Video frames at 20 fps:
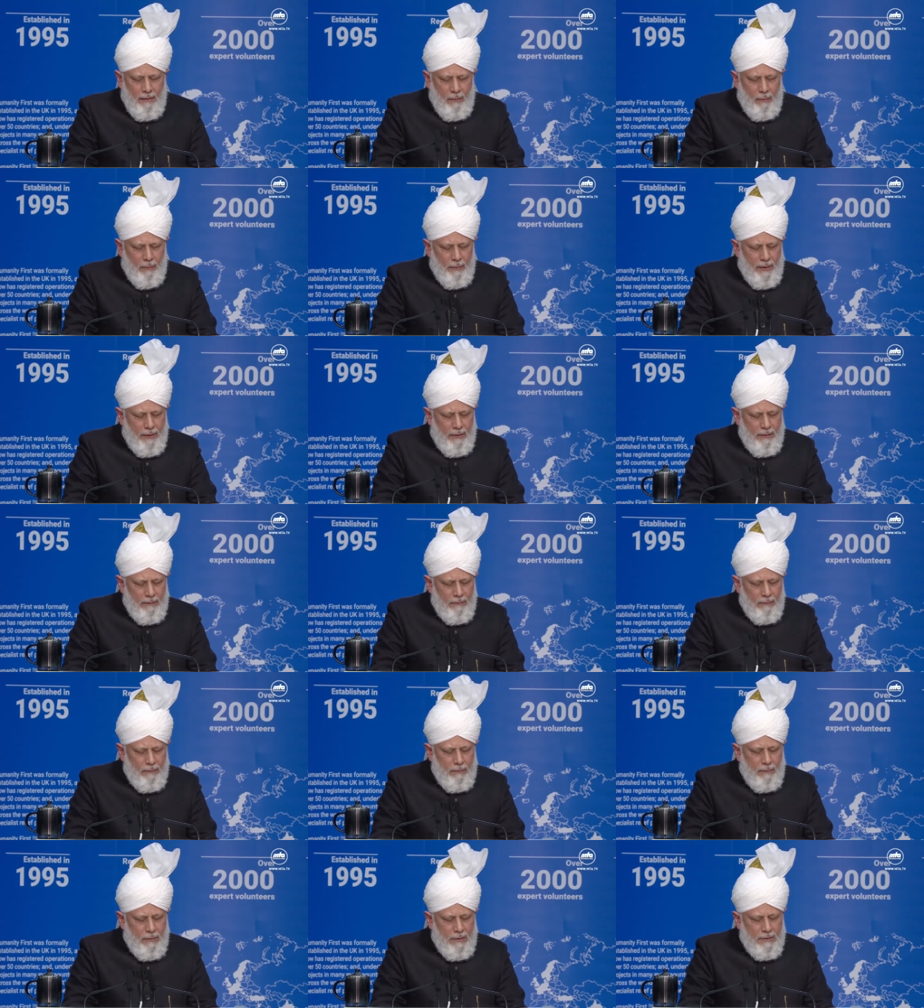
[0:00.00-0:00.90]

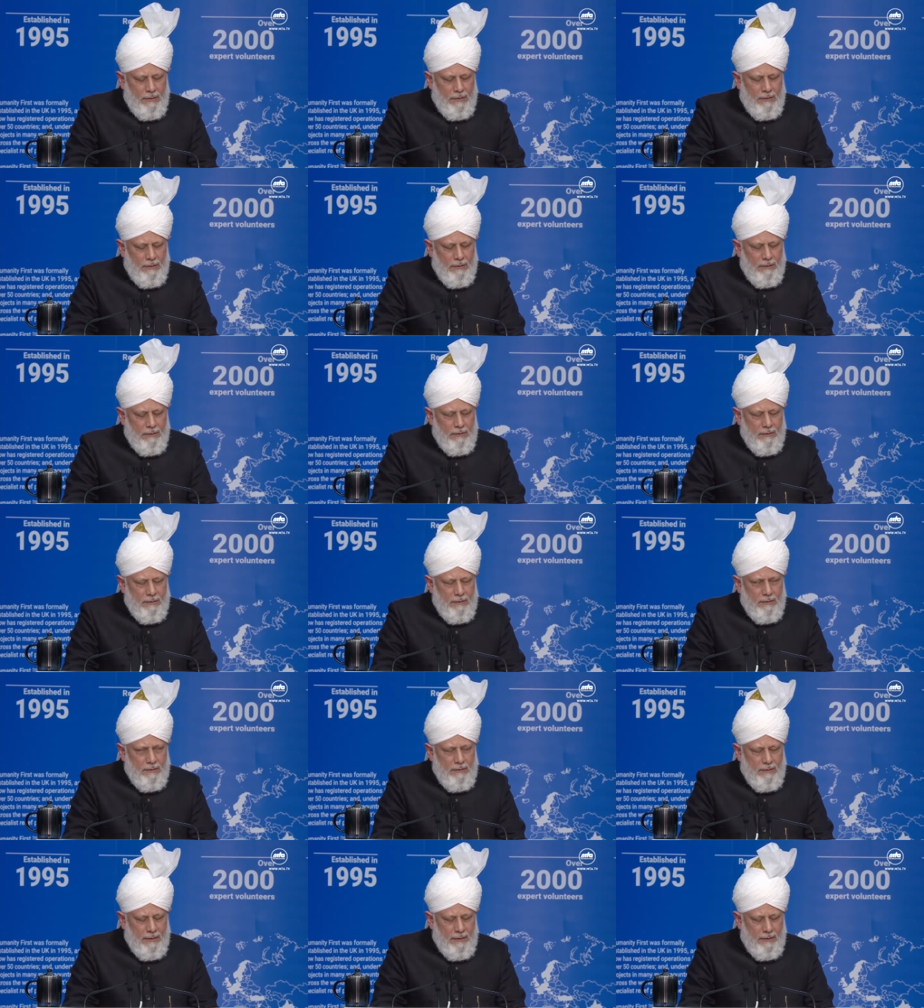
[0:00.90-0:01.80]
when was it
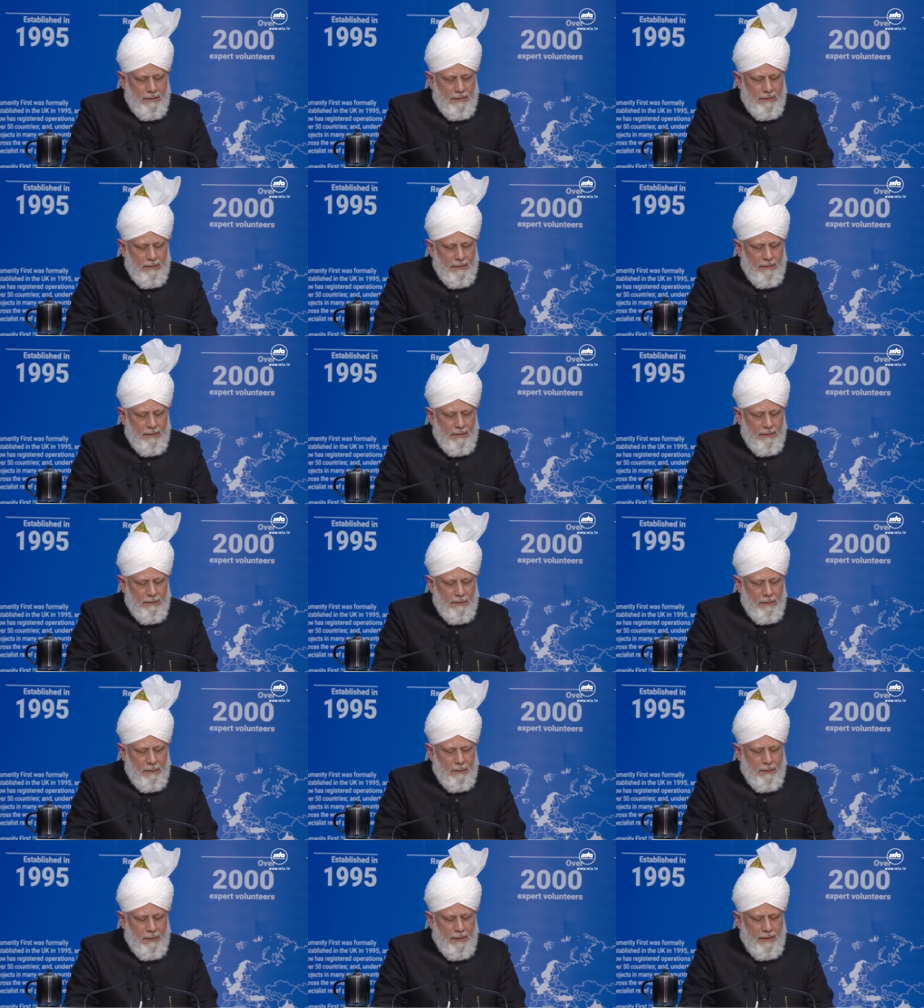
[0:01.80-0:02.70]
that
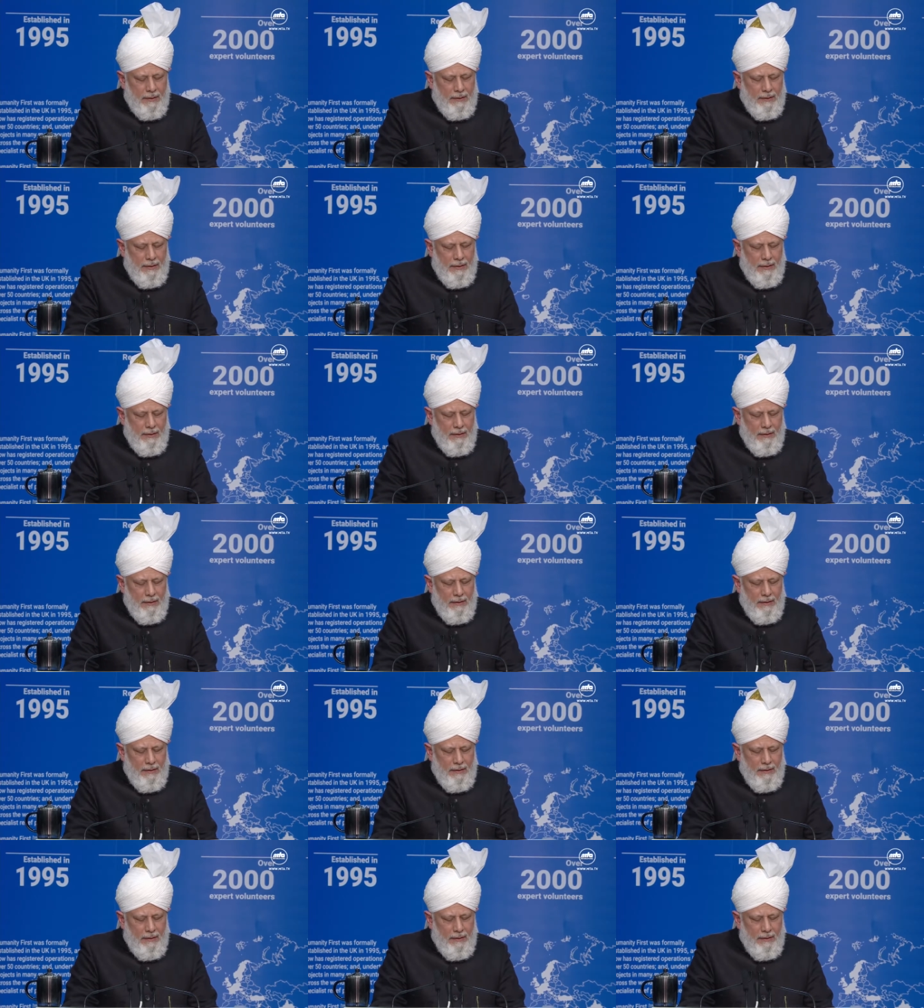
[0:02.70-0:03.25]
you were hungry